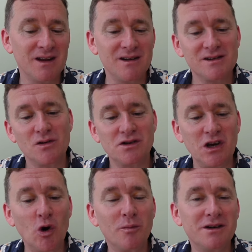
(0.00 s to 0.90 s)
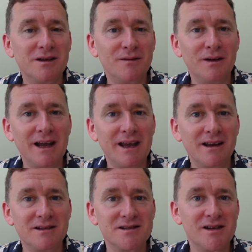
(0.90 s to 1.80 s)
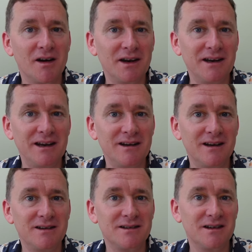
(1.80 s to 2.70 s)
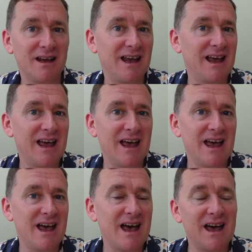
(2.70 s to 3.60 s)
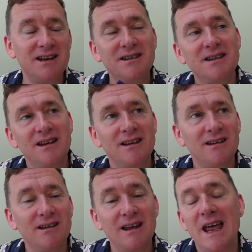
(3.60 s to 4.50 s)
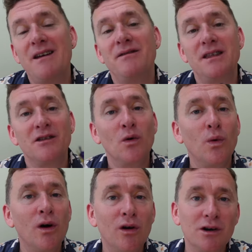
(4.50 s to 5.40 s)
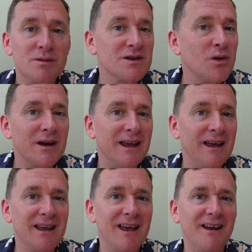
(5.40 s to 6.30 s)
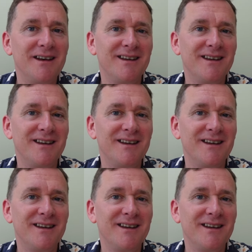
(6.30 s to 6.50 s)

so she opened a flake and started eating it, and everything in the world was okay again.